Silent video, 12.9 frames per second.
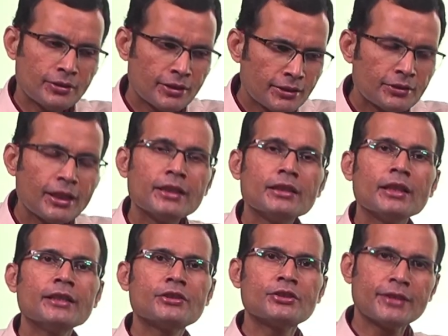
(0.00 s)
th then
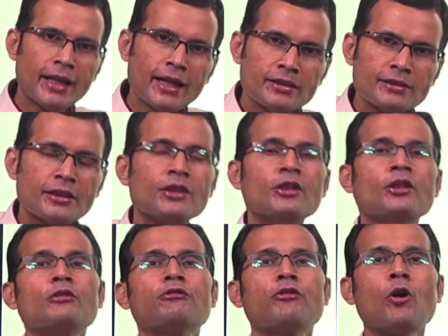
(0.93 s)
it stays
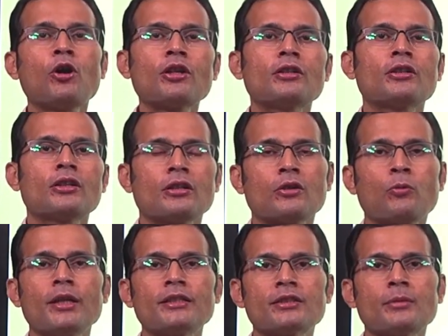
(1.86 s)
for
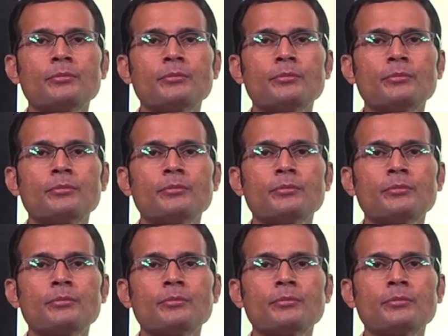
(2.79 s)
quite